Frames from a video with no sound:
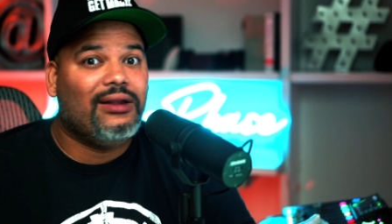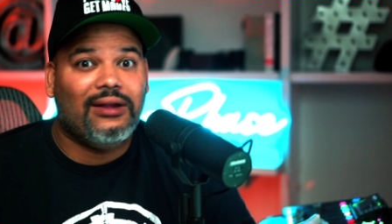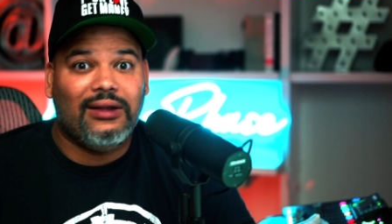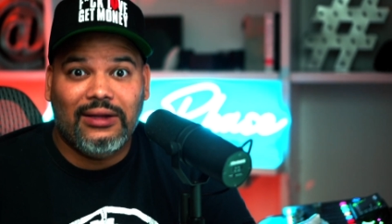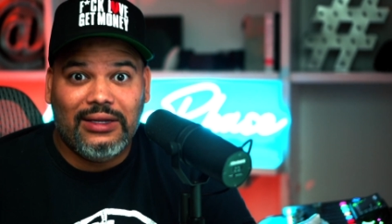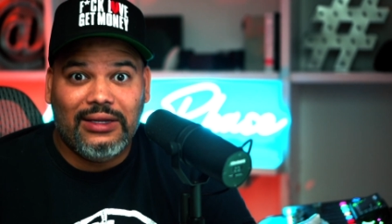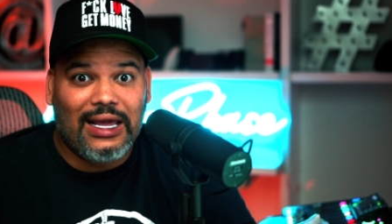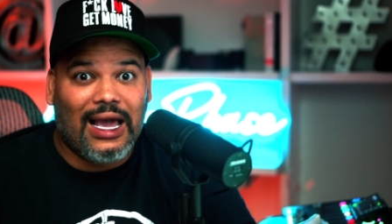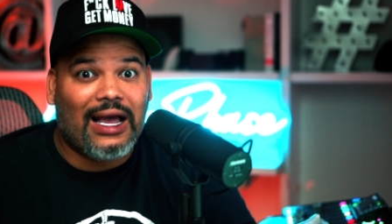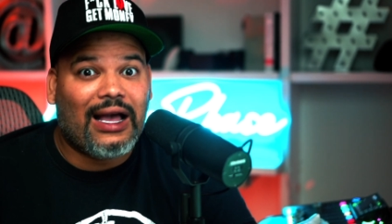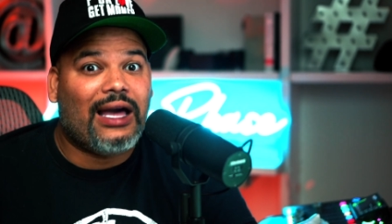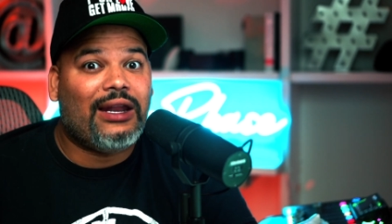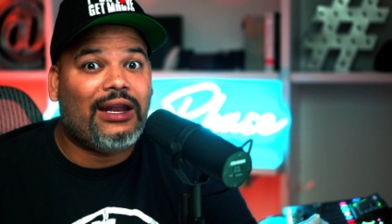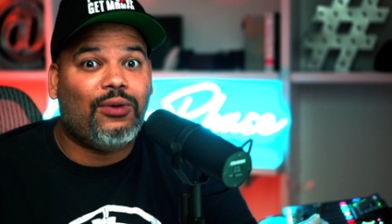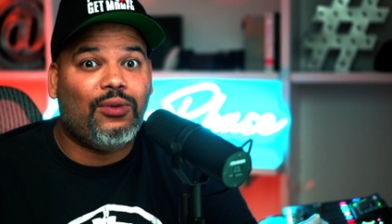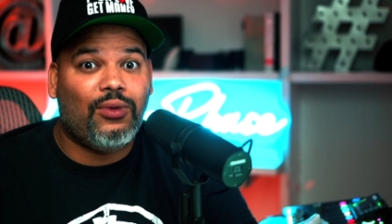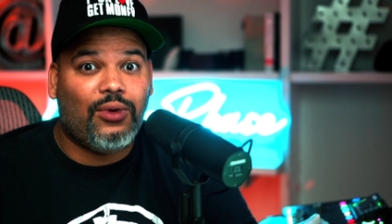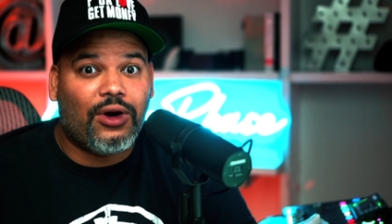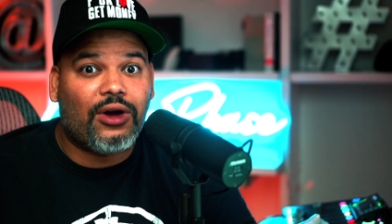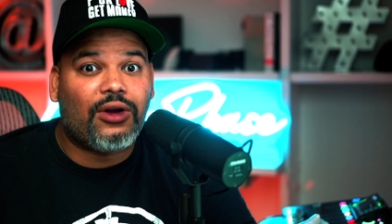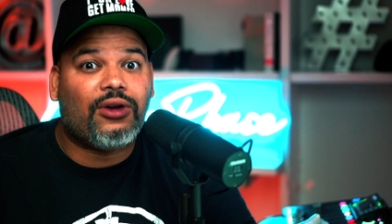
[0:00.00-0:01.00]
Y'all gotta
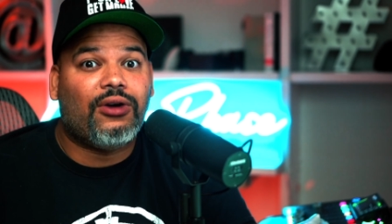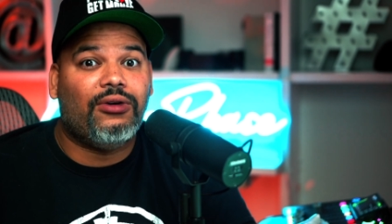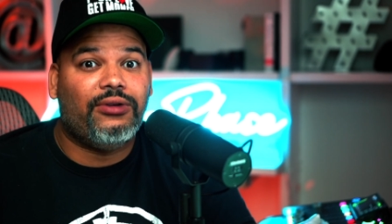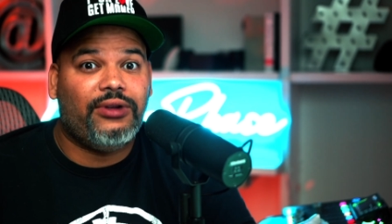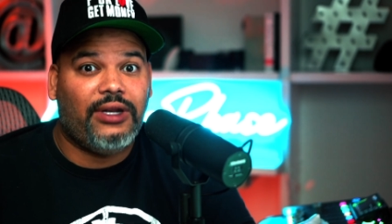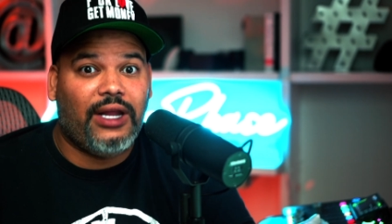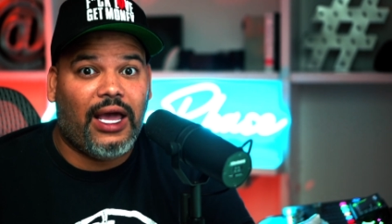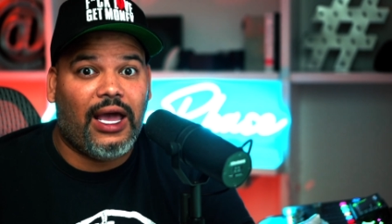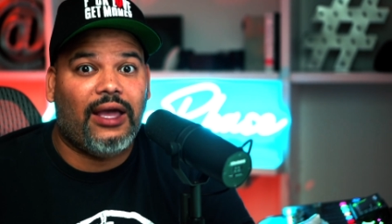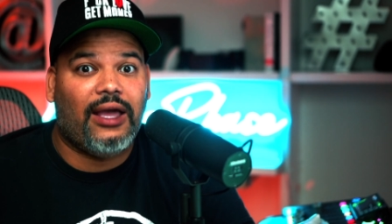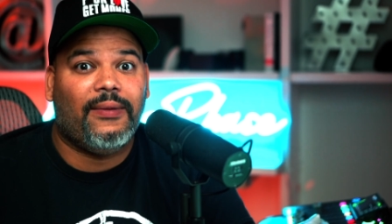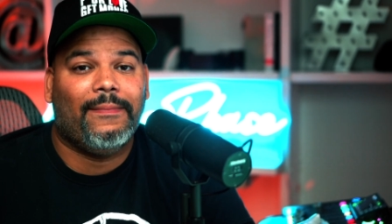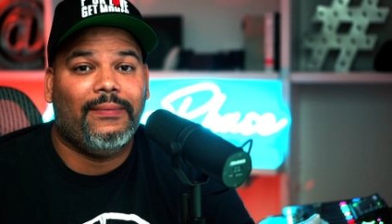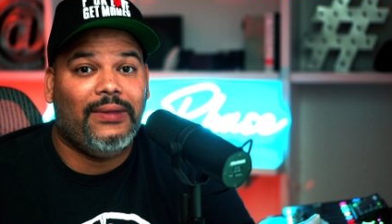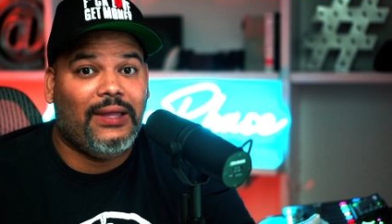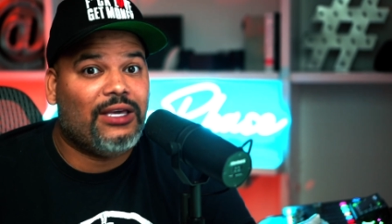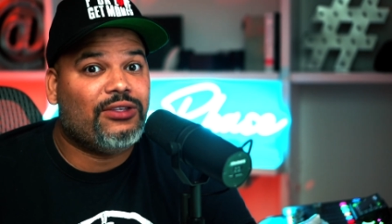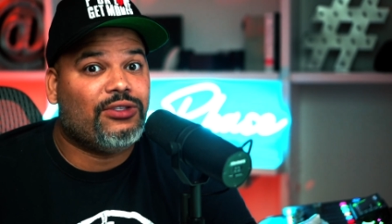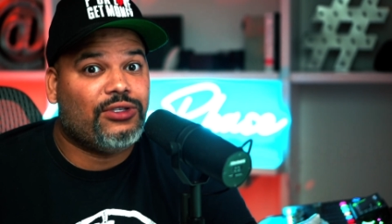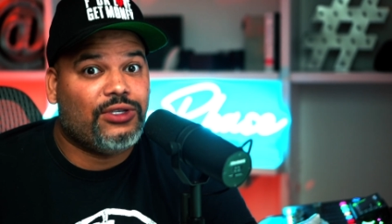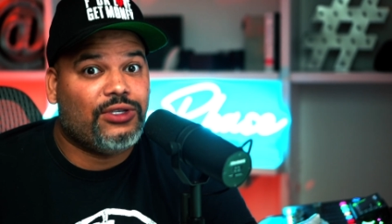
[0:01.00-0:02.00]
work on that.
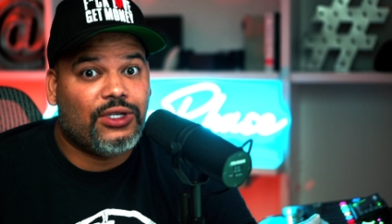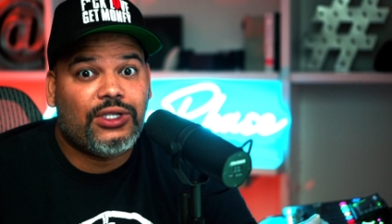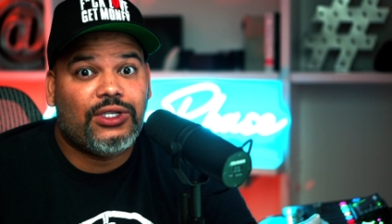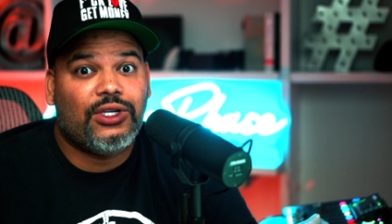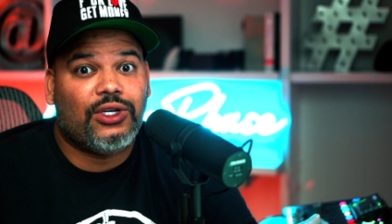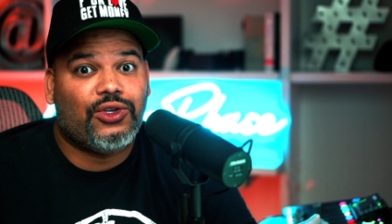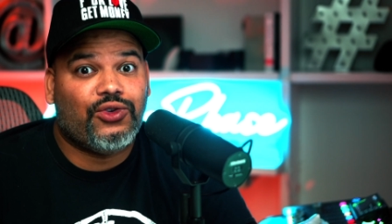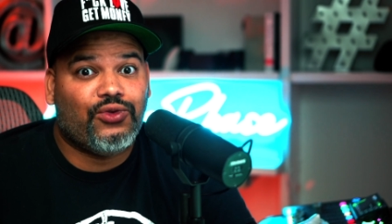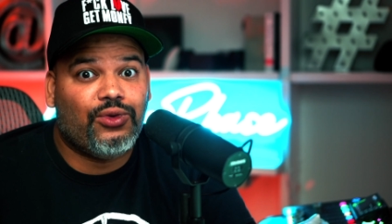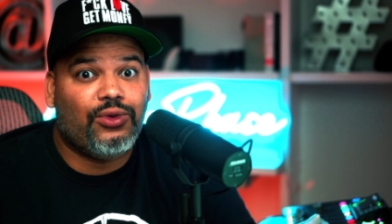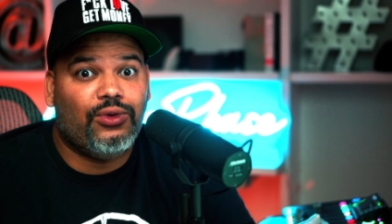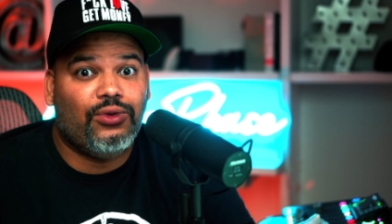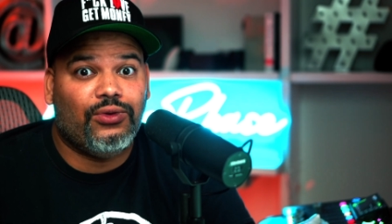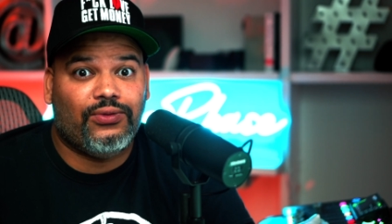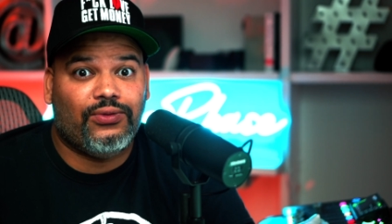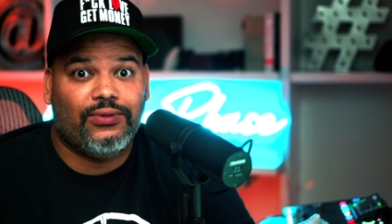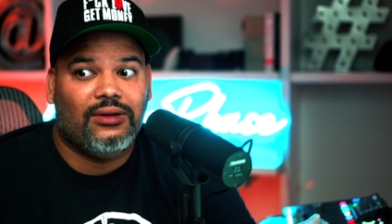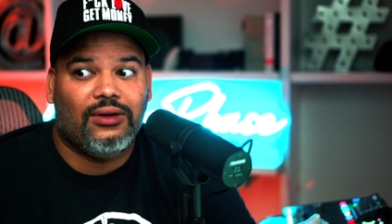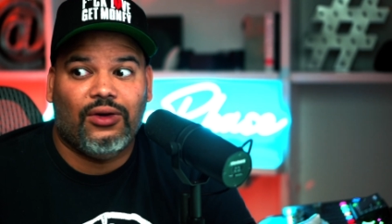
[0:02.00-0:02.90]
That's just the truth.